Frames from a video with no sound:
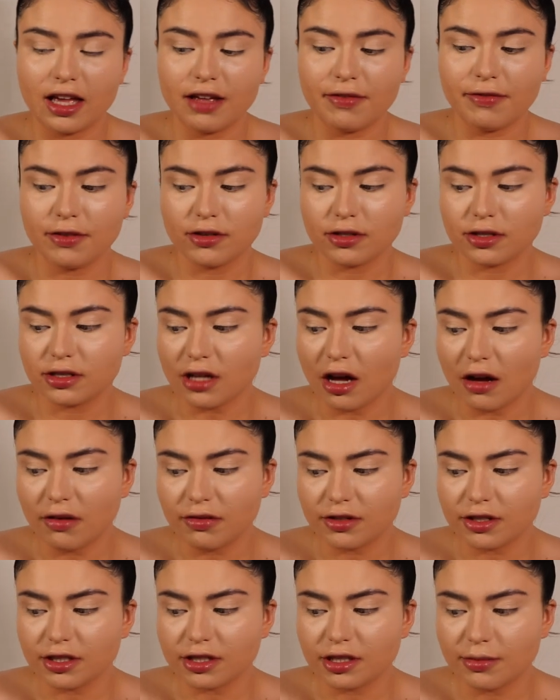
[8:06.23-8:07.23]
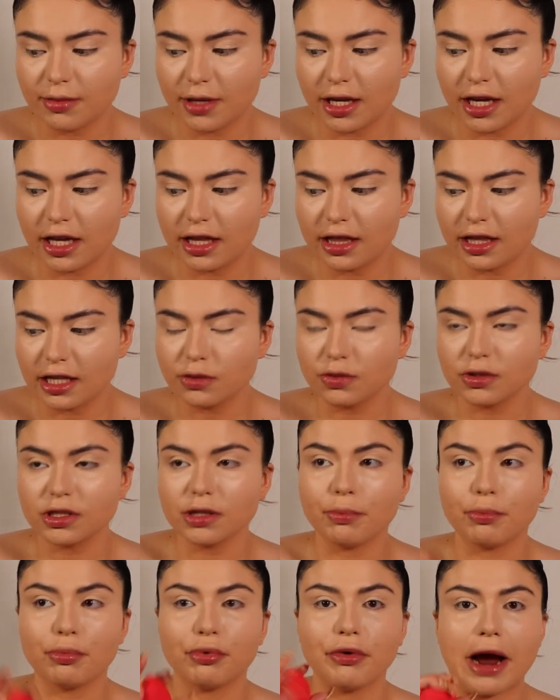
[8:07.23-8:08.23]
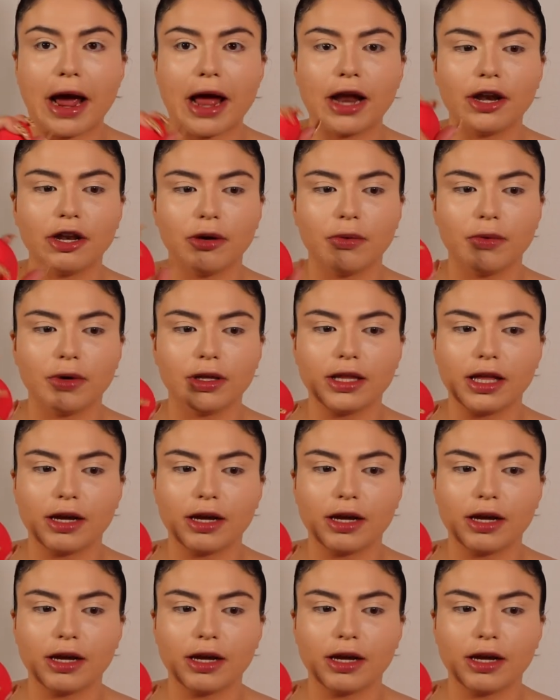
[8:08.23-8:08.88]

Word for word: It feels softer to me. This one's a brand new one,